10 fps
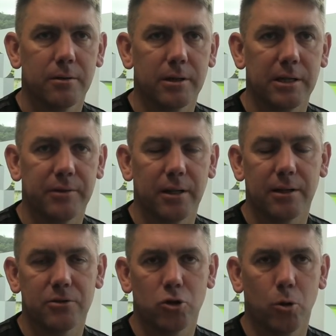even the
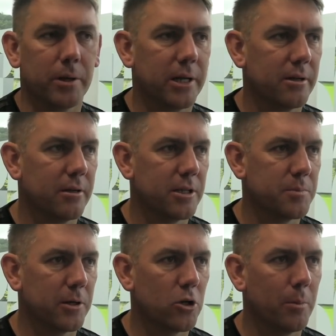lads coming in, and it's
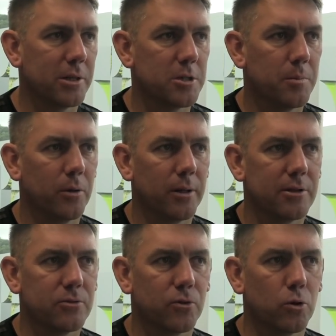been commented upon,
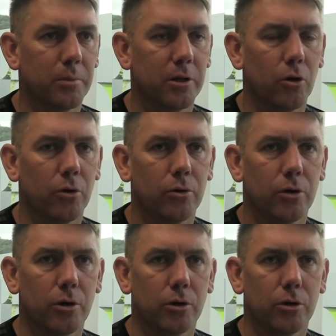lads who've come in on
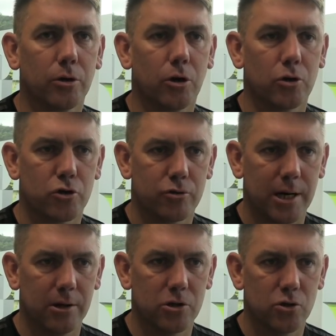
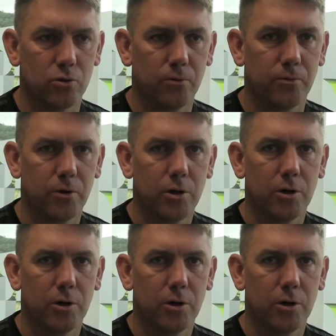trial and stuff,